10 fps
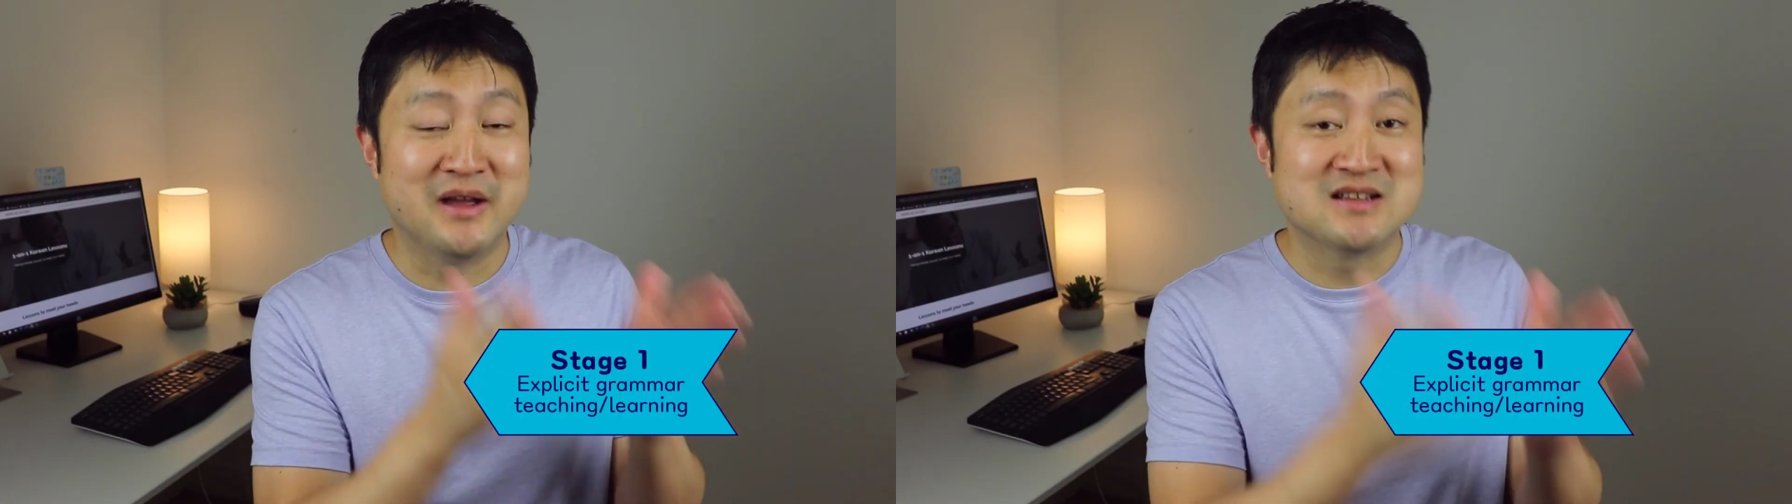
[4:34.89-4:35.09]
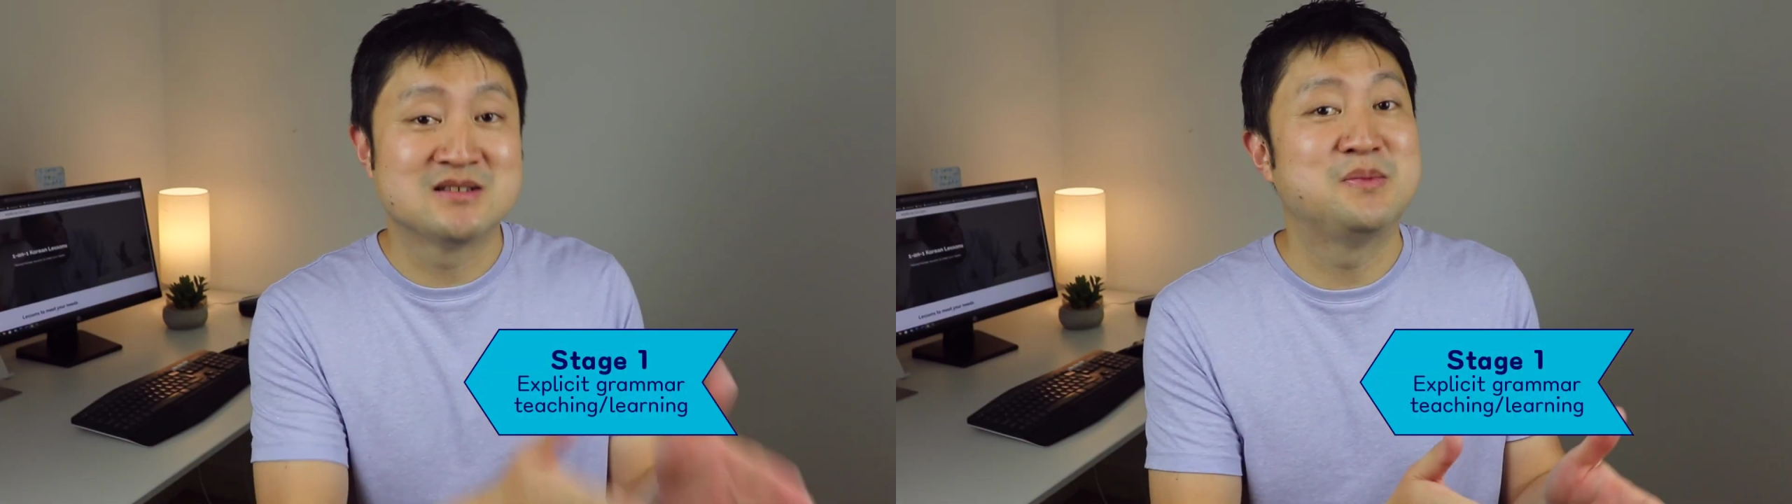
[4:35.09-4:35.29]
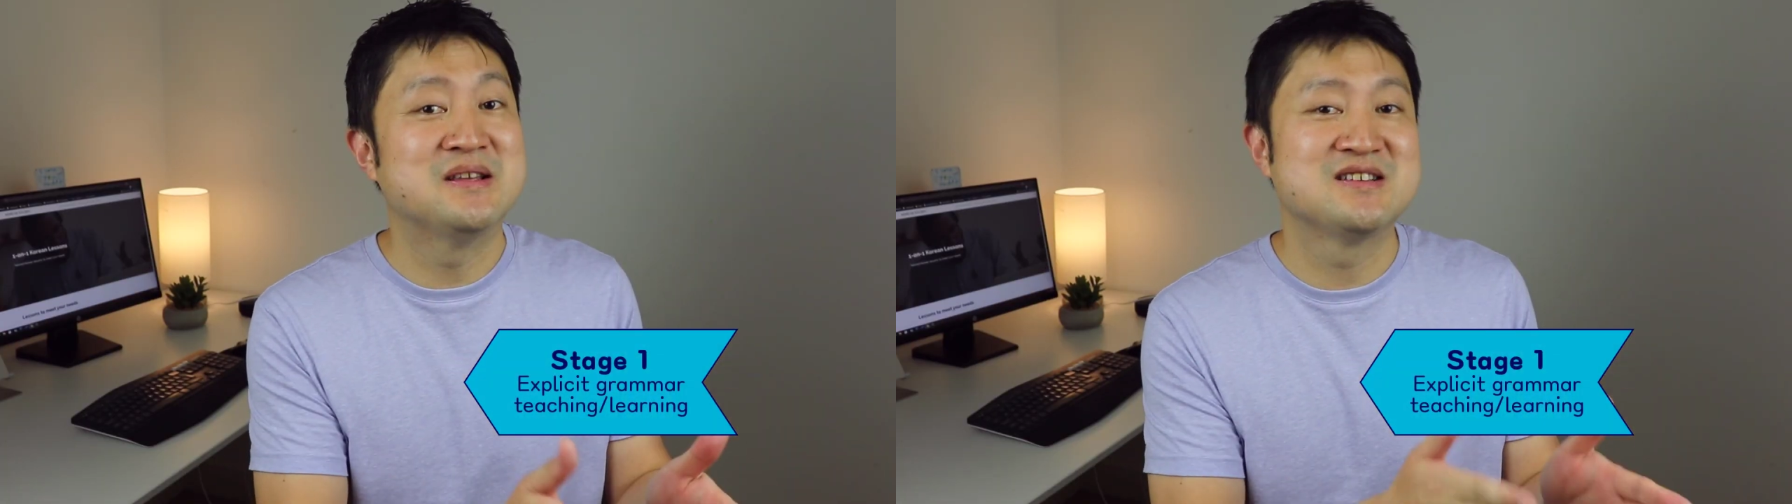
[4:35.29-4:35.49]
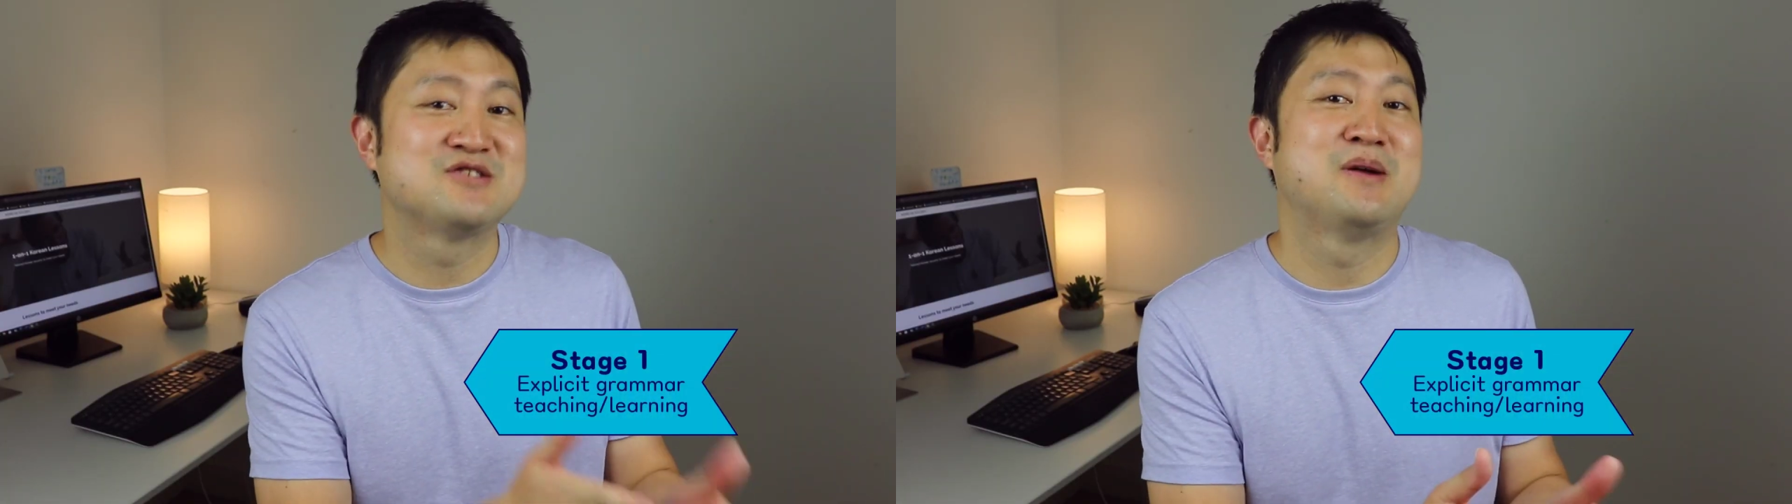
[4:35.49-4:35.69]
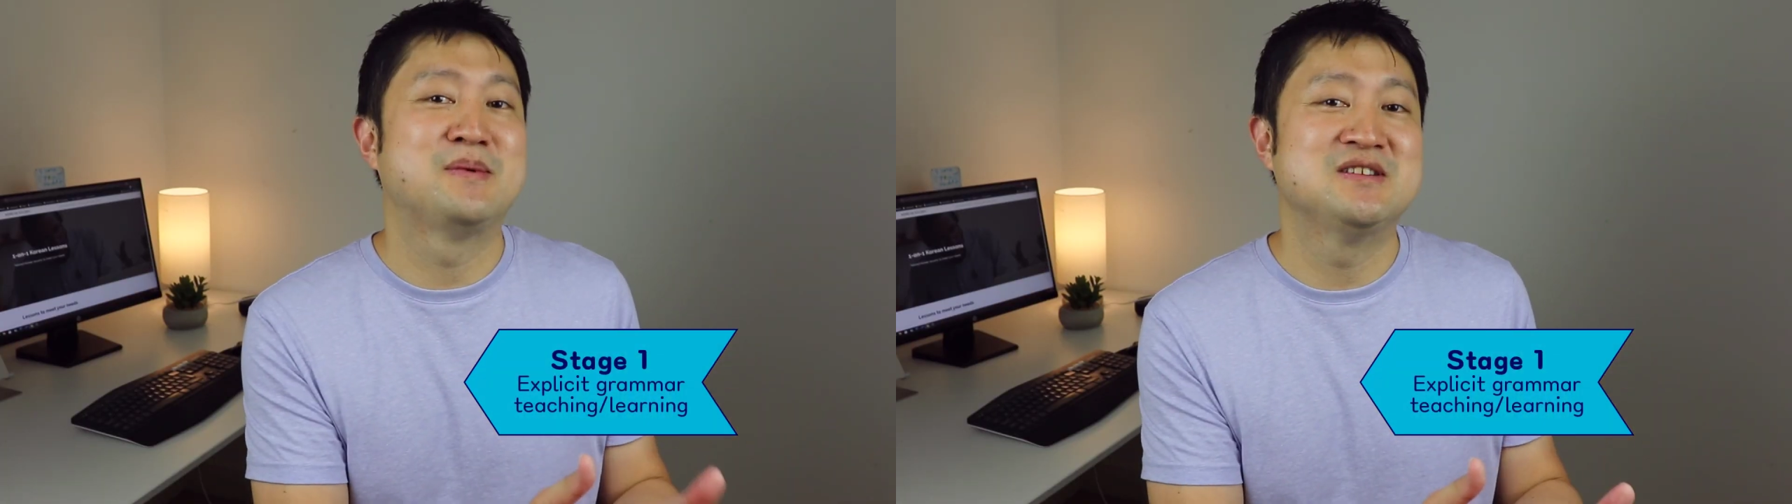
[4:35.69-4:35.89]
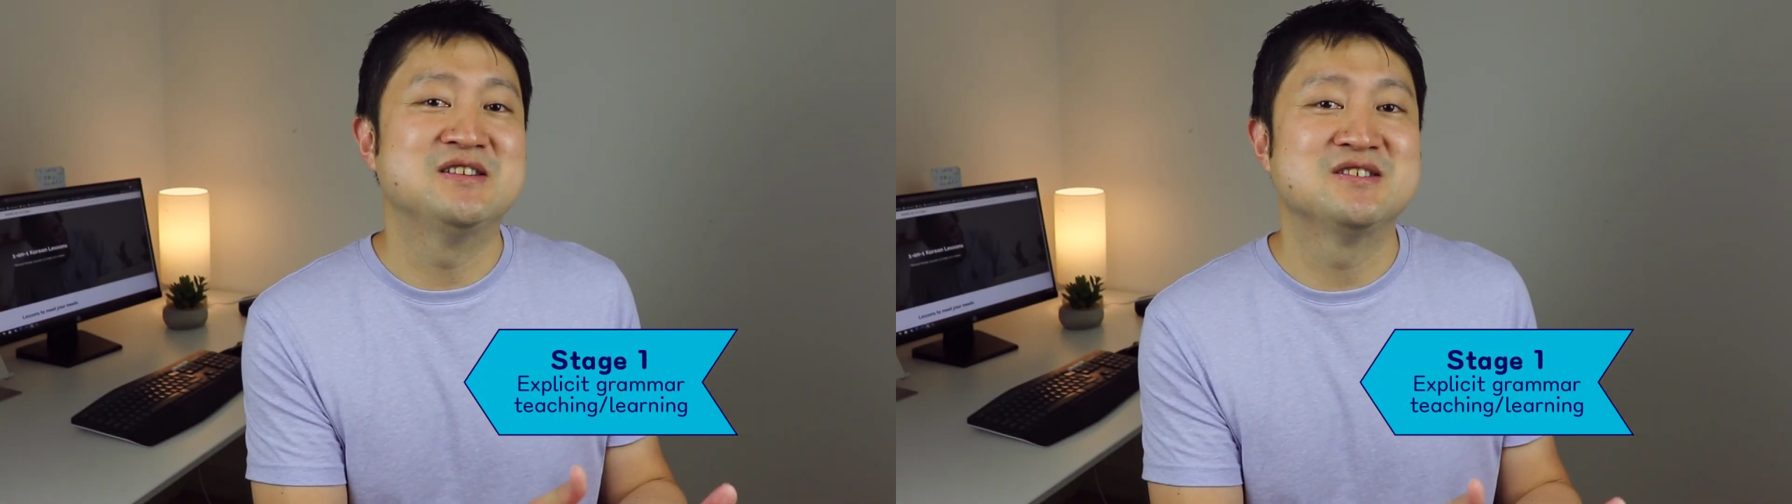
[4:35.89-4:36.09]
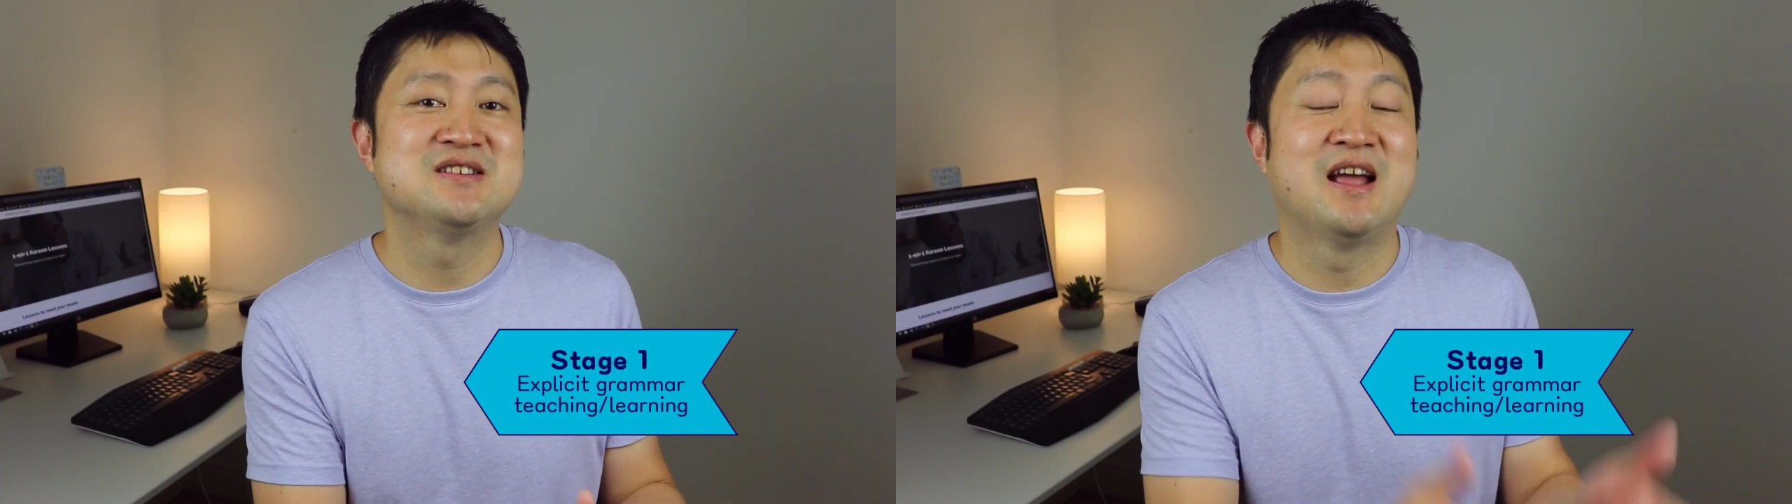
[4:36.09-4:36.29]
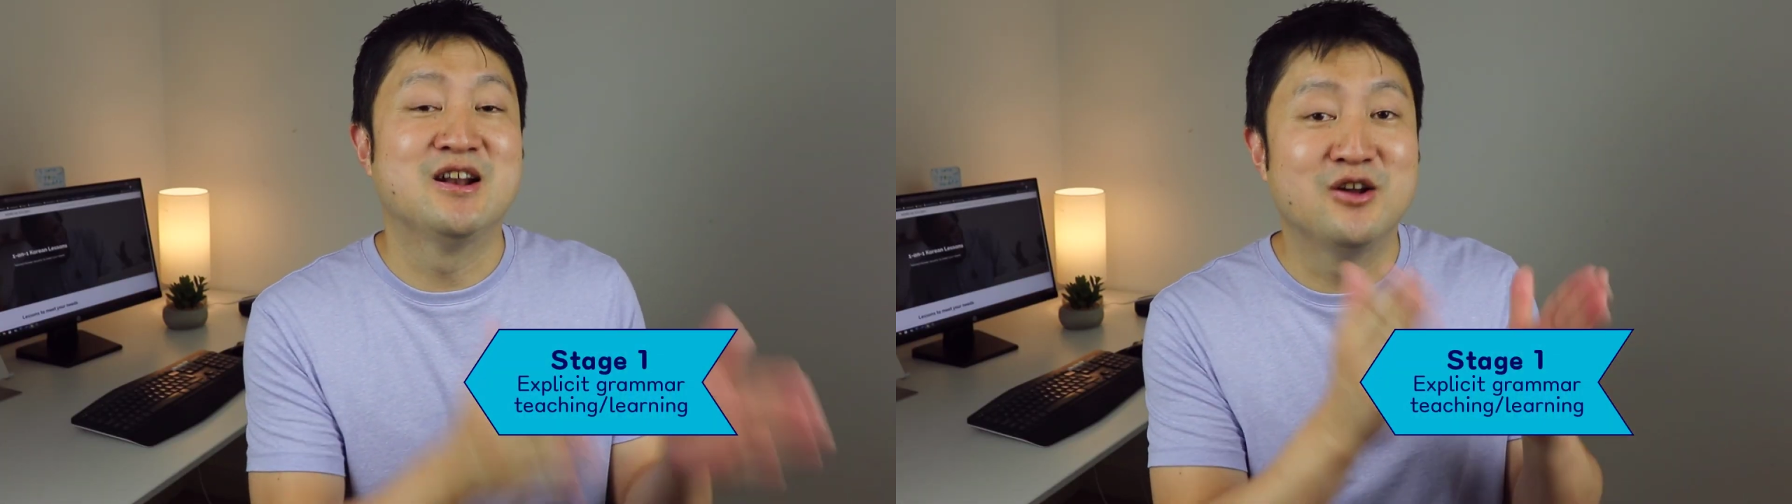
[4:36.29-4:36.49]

explicit grammar teaching and